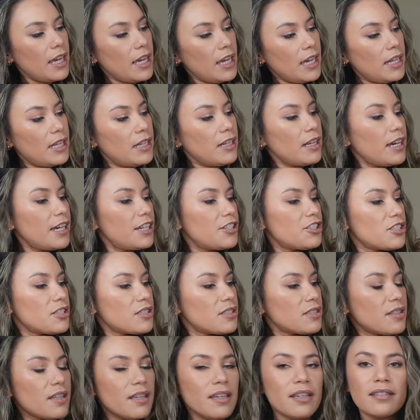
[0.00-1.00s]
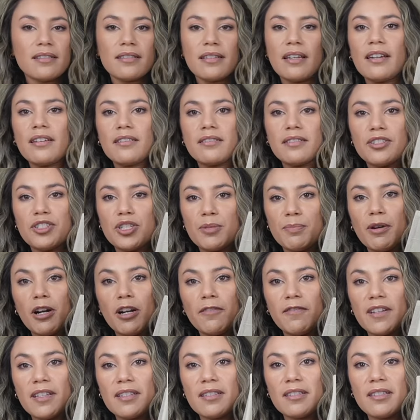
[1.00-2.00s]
And I just think it's like such a perfect